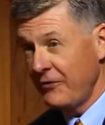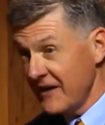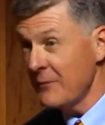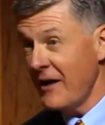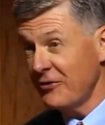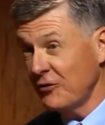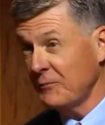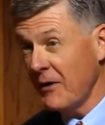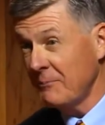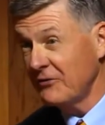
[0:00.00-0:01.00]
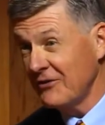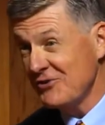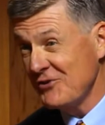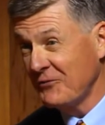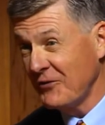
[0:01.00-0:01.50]
Think about those
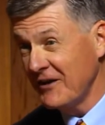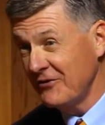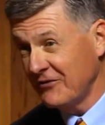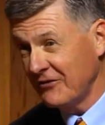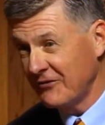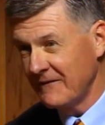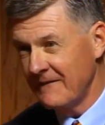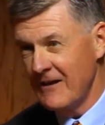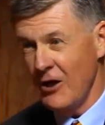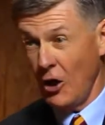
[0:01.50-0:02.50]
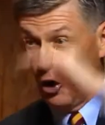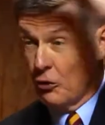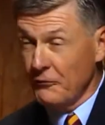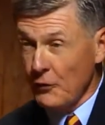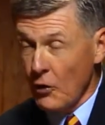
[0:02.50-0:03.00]
prepositional phrases
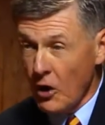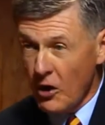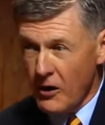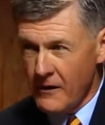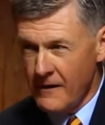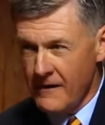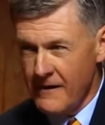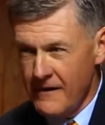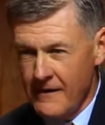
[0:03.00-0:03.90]
over all,